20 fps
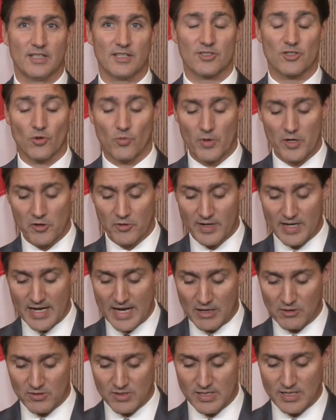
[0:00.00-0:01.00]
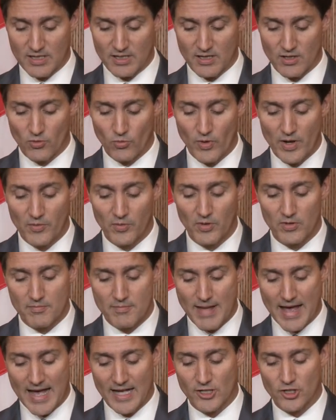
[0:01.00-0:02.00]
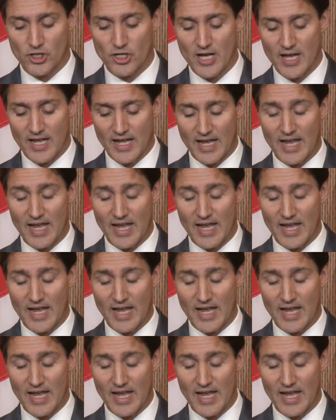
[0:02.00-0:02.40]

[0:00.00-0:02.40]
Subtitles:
So we're announcing that we will match